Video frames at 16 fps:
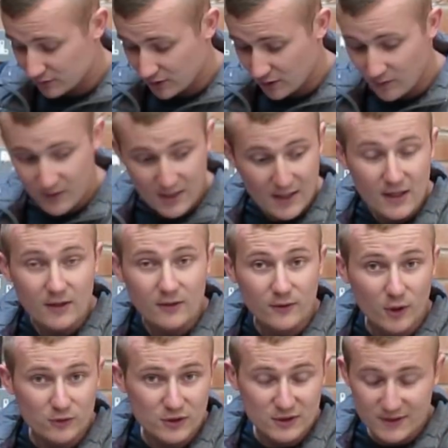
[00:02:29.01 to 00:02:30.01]
So
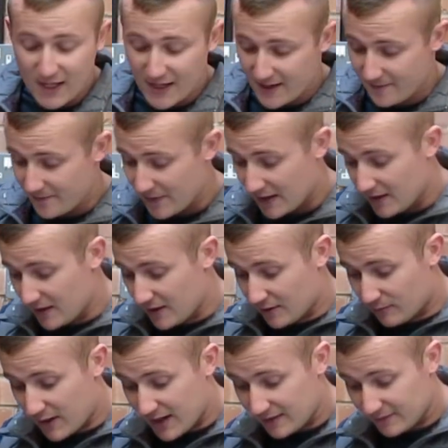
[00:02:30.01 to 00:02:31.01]
those are staying.
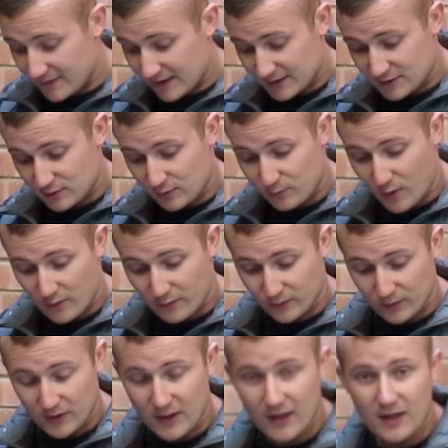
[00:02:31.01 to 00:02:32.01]
Right, that's enough
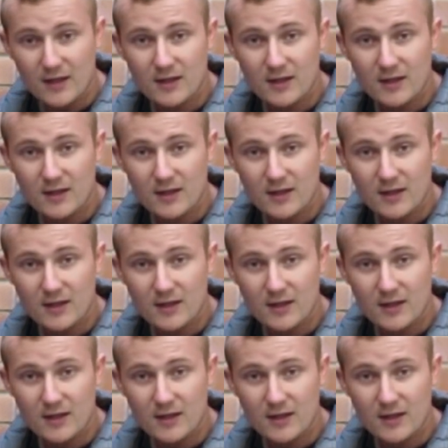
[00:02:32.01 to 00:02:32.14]
waffle.